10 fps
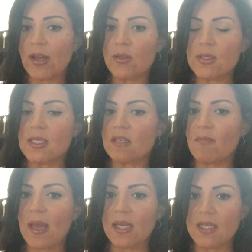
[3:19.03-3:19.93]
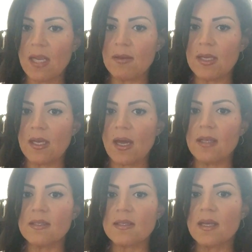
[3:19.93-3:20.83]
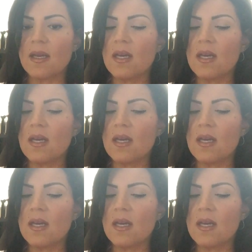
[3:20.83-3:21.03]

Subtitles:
ounces of macadamia nuts.